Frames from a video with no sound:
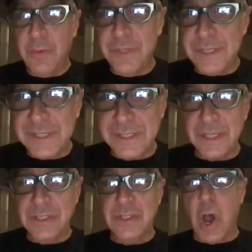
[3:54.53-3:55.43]
this is
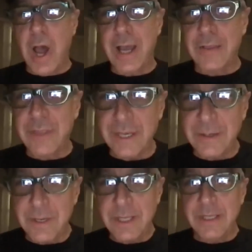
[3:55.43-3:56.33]
a dog that
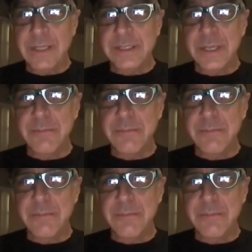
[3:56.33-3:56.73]
is a